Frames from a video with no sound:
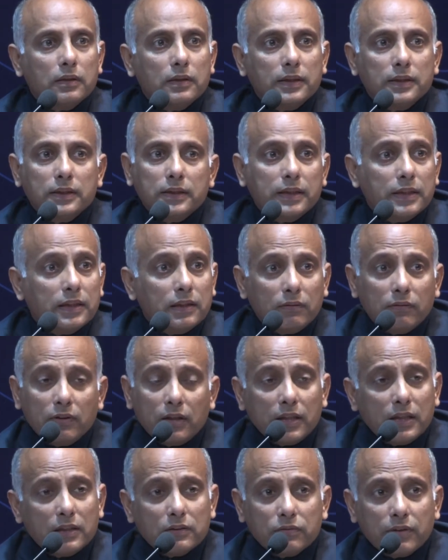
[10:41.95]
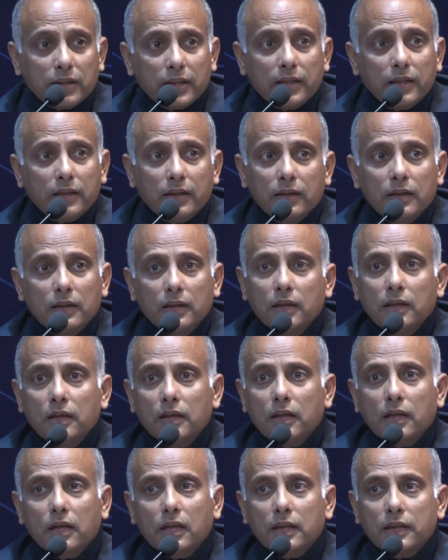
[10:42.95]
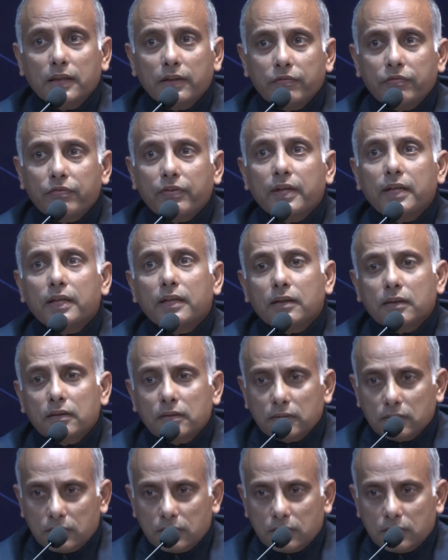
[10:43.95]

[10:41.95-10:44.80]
Digital world is very uh, different.